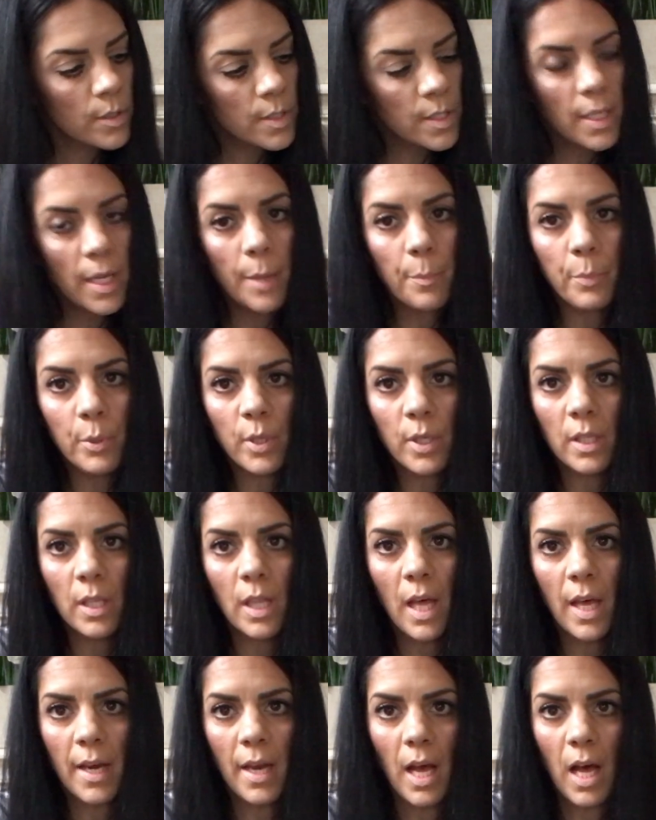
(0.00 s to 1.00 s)
See, I put a
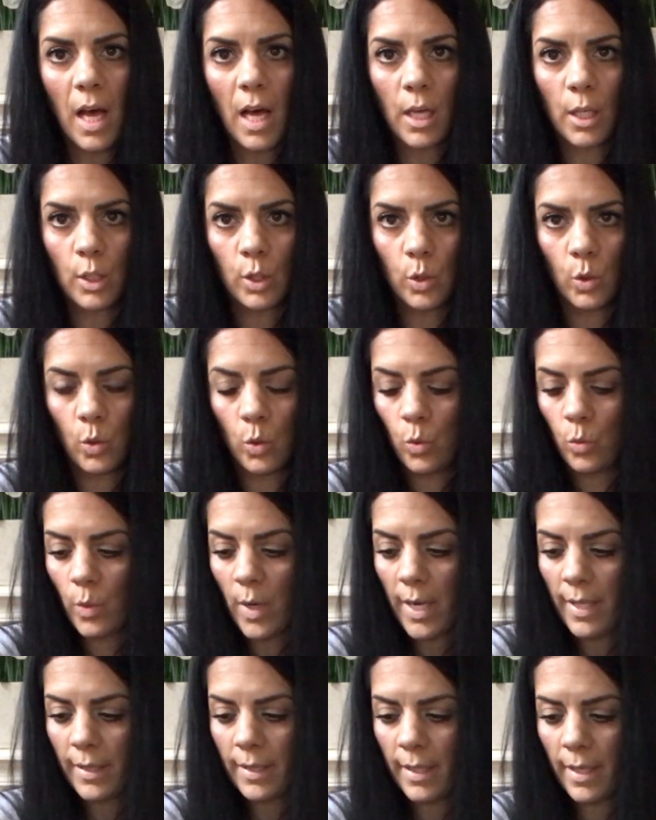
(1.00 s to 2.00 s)
lot of hot glue
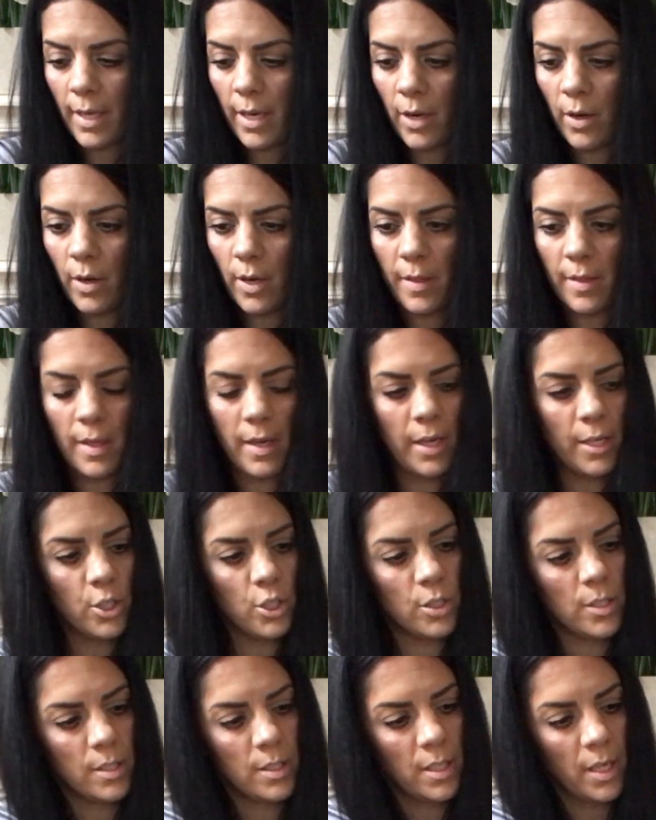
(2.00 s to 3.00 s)
right there, and then I
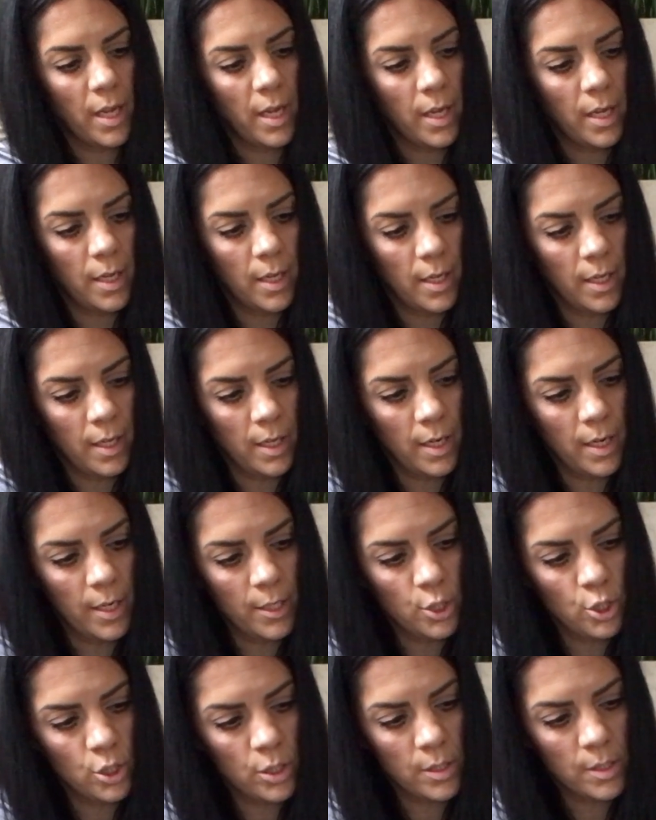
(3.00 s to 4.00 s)
just take and
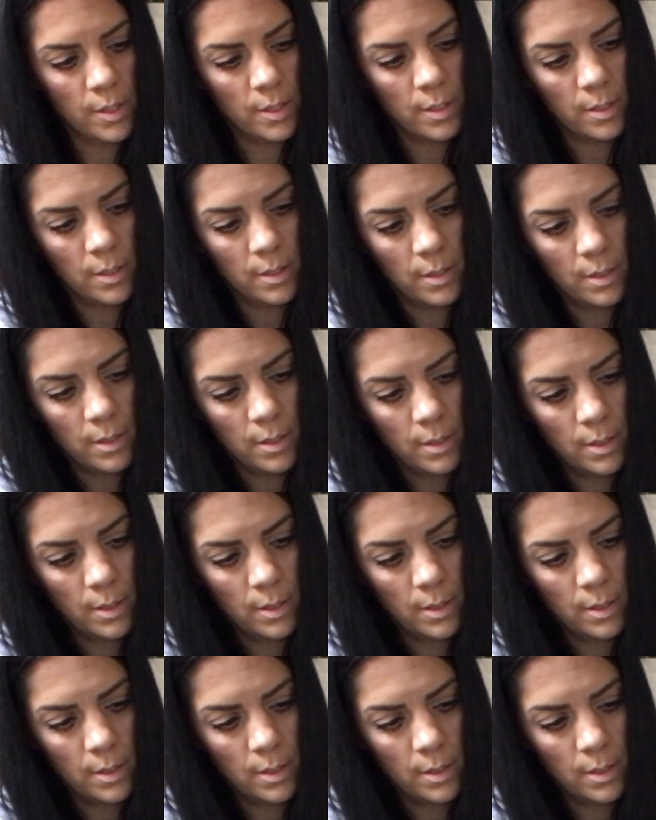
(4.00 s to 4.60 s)
I just